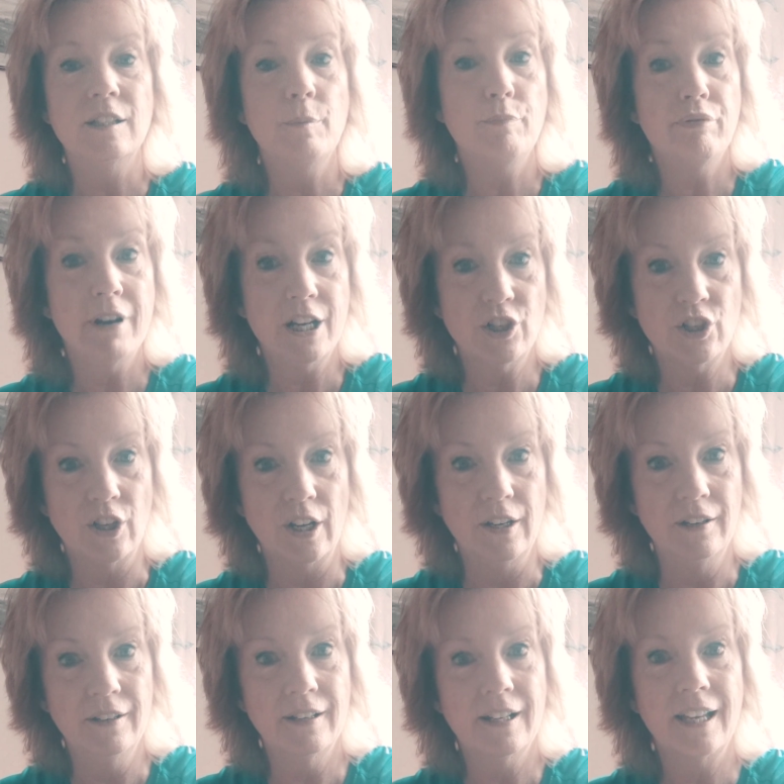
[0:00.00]

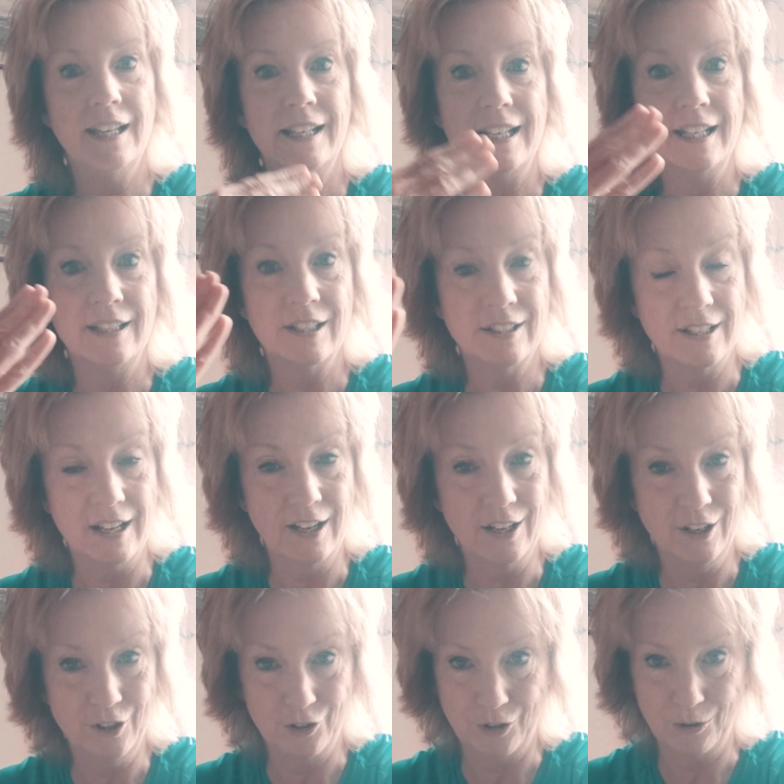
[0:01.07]
suppression can lead to
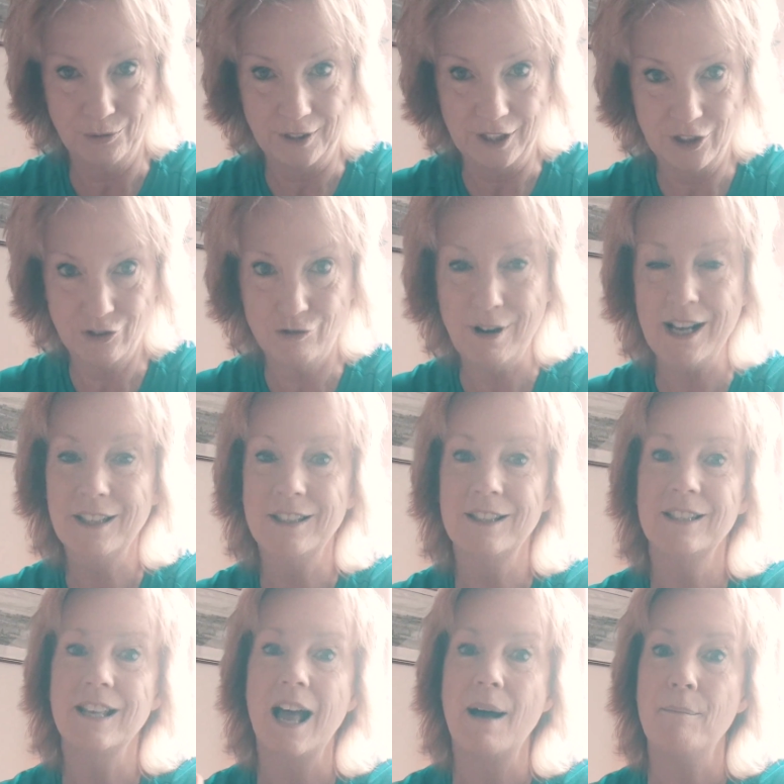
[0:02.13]
psychological
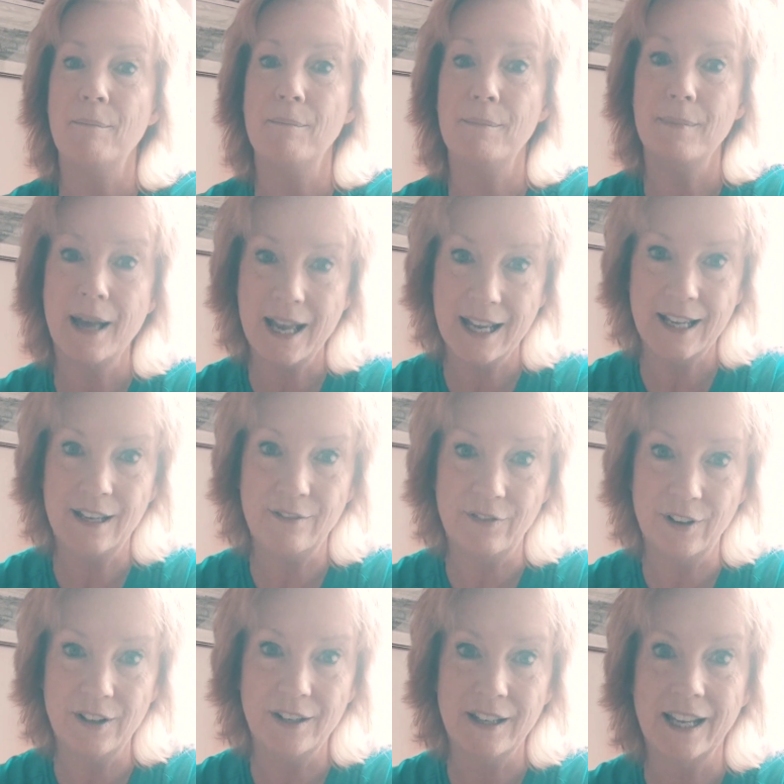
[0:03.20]
distress and may
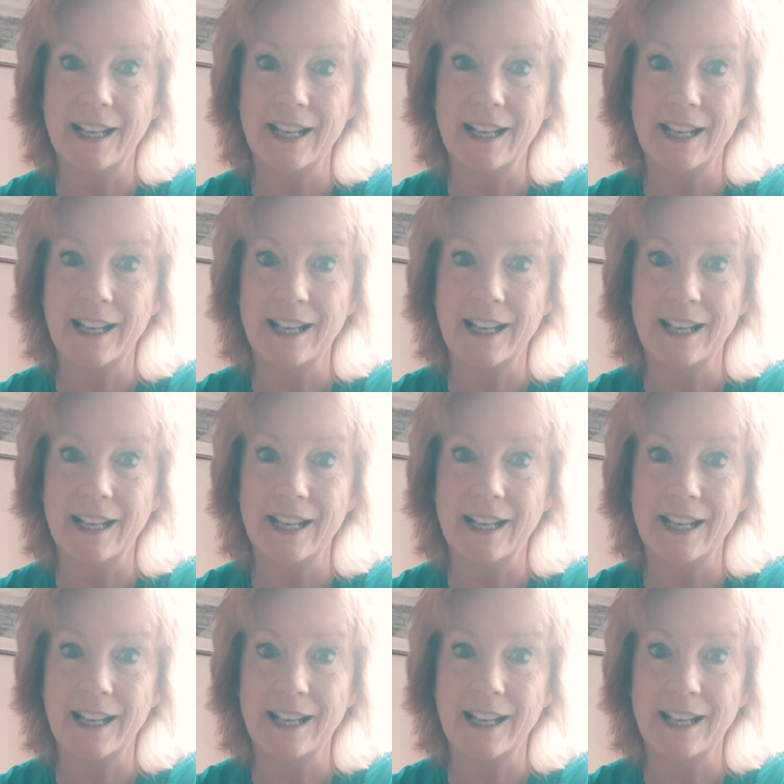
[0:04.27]
even,